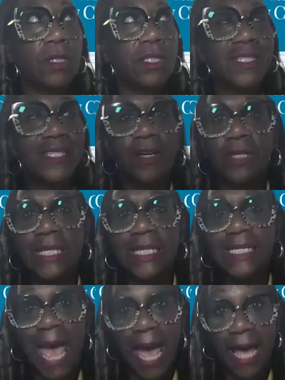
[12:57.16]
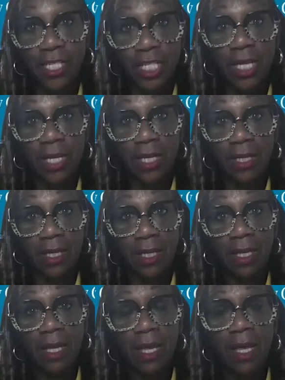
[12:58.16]
still detaching
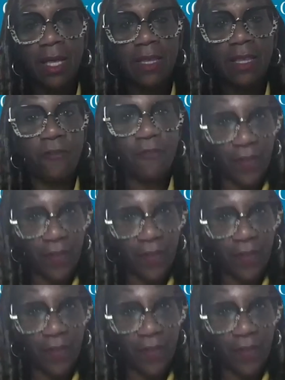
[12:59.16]
the